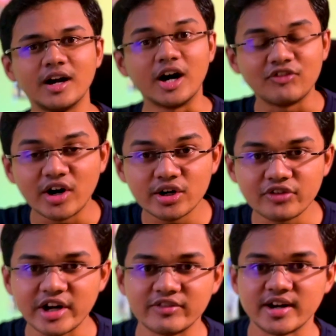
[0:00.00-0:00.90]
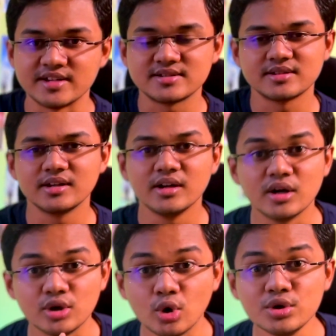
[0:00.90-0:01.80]
A word of advice,
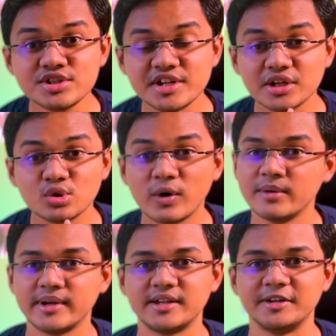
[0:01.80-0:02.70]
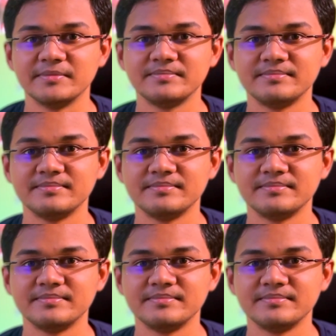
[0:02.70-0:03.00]
don't stick to one method.